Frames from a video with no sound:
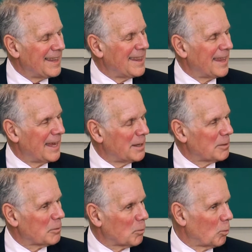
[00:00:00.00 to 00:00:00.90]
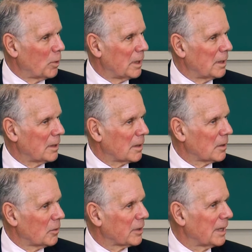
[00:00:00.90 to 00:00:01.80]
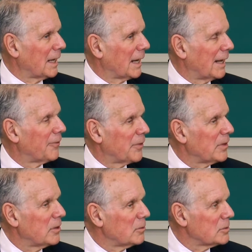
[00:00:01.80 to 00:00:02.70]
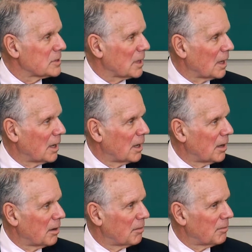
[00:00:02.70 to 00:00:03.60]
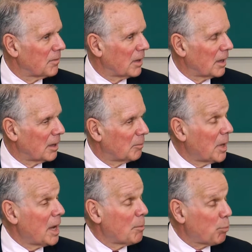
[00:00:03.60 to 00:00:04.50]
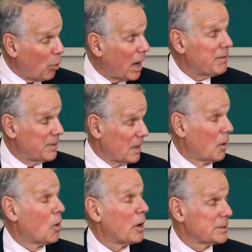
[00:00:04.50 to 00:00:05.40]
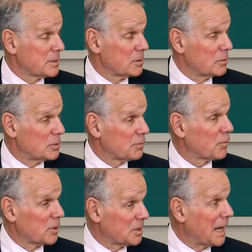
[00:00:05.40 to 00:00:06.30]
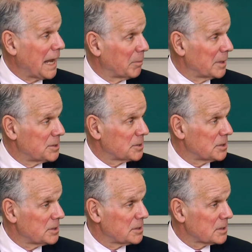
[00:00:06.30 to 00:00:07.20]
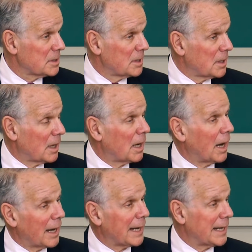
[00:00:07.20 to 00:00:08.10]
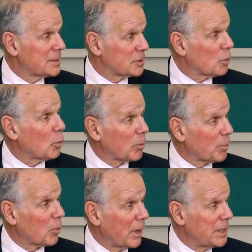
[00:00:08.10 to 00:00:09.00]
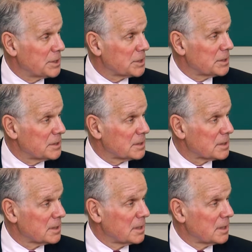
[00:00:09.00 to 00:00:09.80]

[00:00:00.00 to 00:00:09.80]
Then we are looking at the use of private lawsuits for damages against corporations